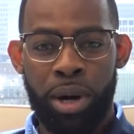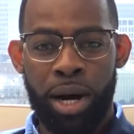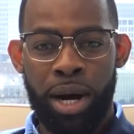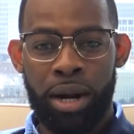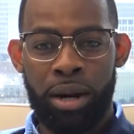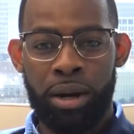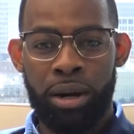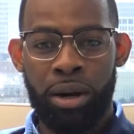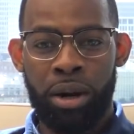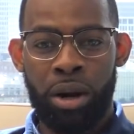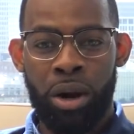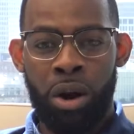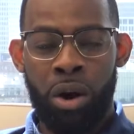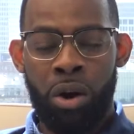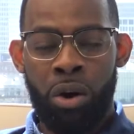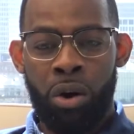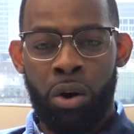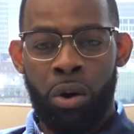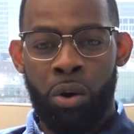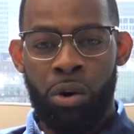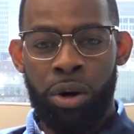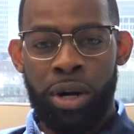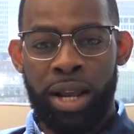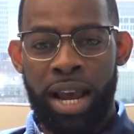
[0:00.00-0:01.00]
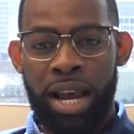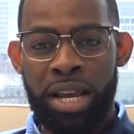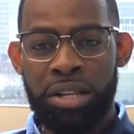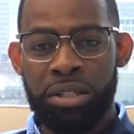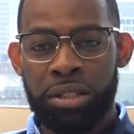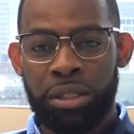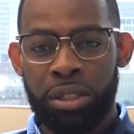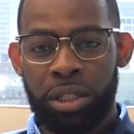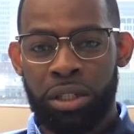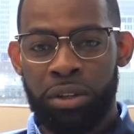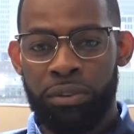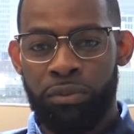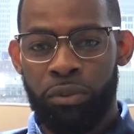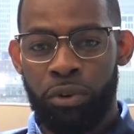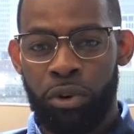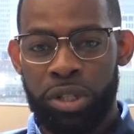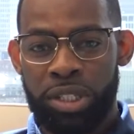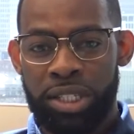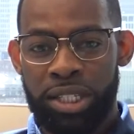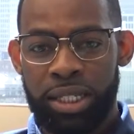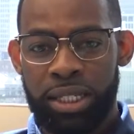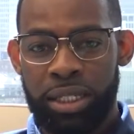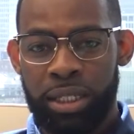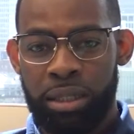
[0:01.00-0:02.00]
buyer, or an agent looking for a
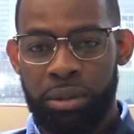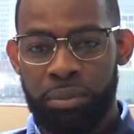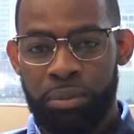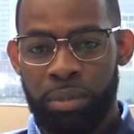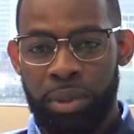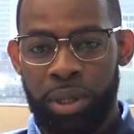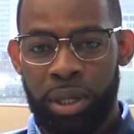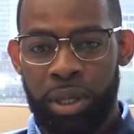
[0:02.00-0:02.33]
team,